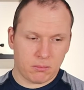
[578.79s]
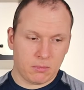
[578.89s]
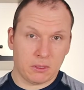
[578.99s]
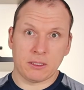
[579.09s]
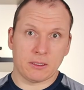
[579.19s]

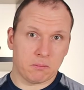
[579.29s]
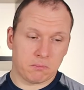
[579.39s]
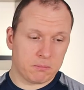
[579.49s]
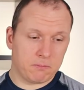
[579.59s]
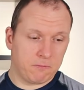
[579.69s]
which is a
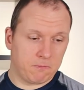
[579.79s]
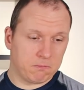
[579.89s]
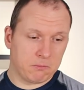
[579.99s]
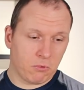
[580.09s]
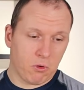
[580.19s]

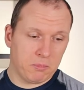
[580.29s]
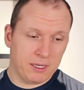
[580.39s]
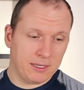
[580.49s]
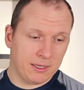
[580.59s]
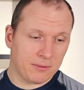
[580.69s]

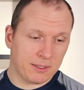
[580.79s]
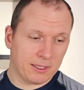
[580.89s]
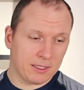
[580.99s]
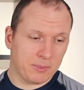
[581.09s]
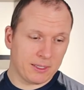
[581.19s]
completely different
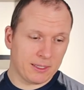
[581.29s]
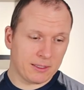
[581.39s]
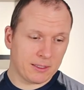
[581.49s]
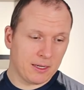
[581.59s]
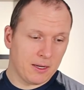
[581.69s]
experience.